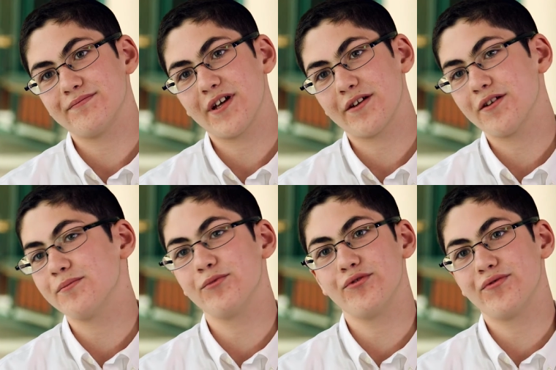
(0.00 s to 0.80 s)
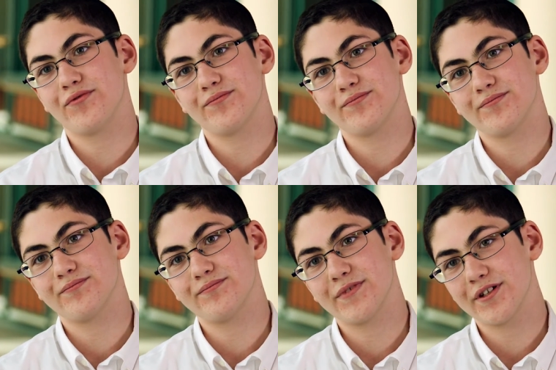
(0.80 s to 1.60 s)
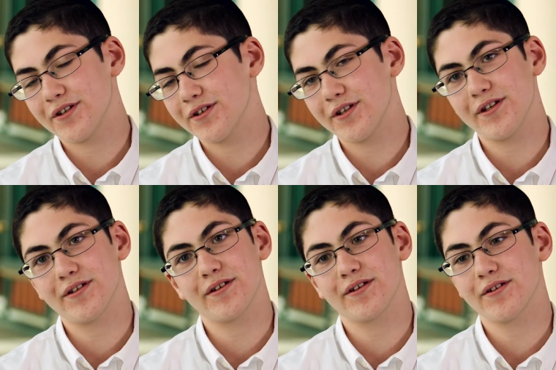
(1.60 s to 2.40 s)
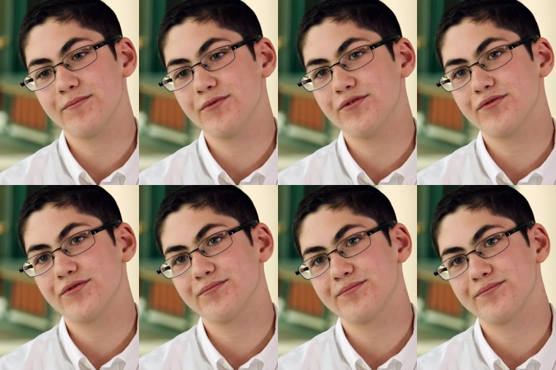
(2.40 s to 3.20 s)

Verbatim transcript: I couldn't move. I couldn't eat and I couldn't move.